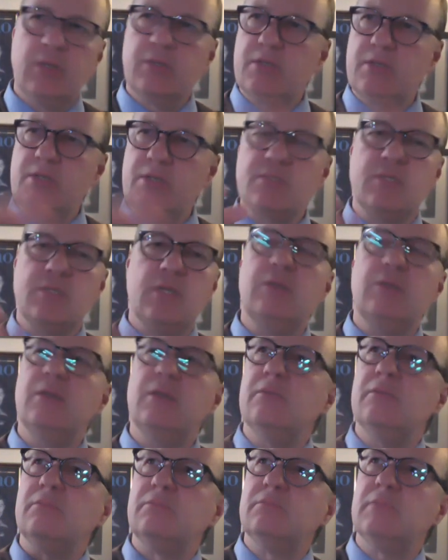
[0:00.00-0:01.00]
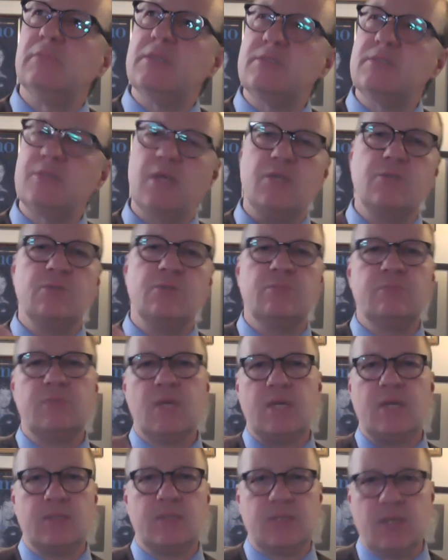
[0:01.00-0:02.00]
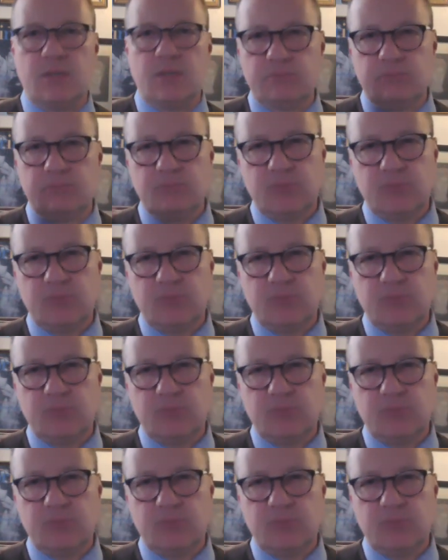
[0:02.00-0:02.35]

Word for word: to just say, you know, that statue, take it down.